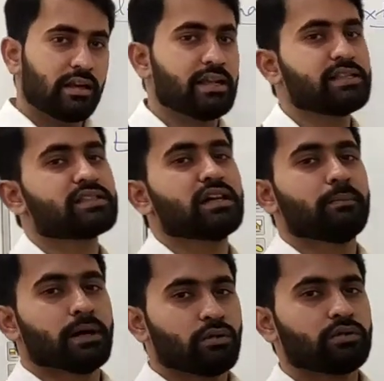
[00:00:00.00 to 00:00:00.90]
less
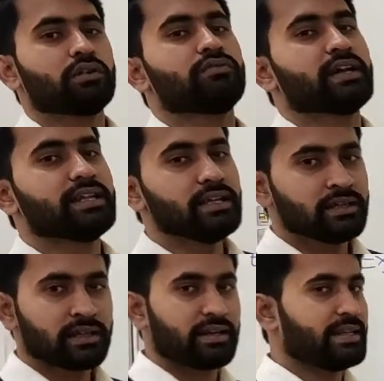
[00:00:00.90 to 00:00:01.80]
amount or
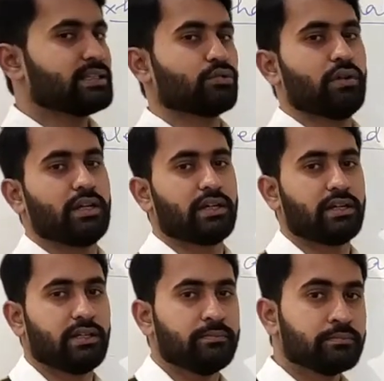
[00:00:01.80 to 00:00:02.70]
very less
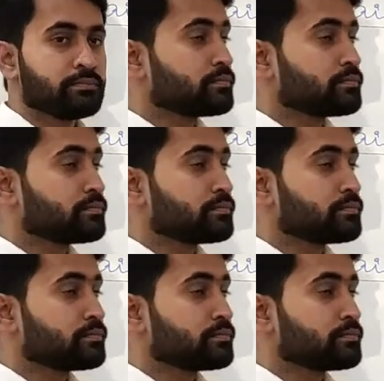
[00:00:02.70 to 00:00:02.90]
quantity.